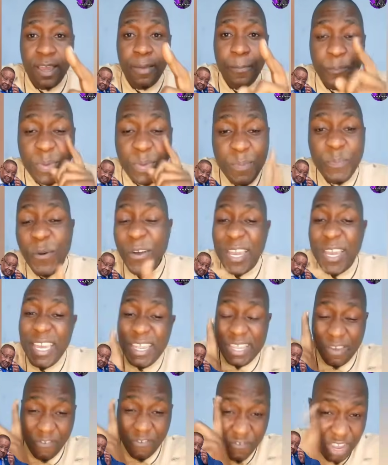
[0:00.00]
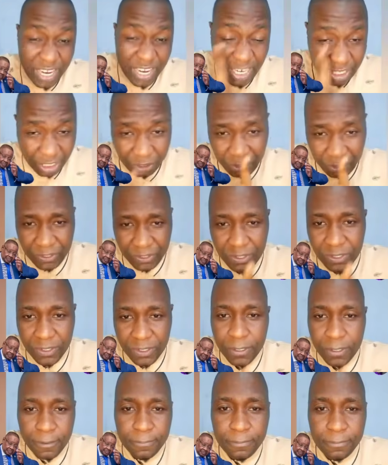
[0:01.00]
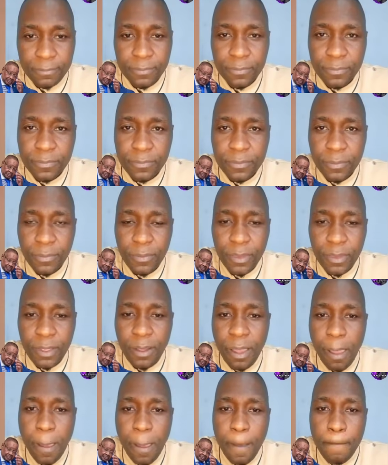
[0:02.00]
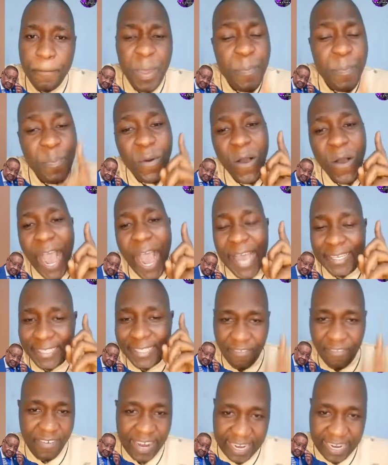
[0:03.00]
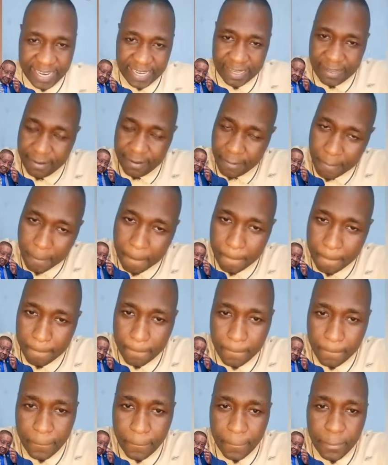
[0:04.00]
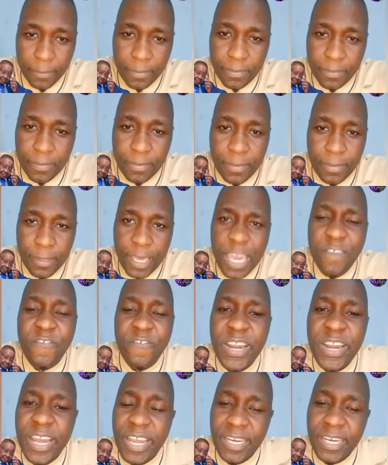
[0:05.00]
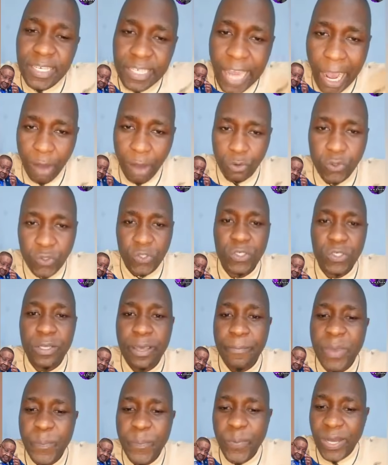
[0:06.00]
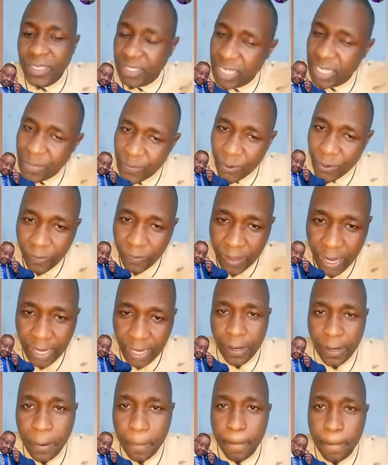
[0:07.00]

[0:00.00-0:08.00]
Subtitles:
People in the villages, people are suffering. Even in towns, people are sleeping with hunger.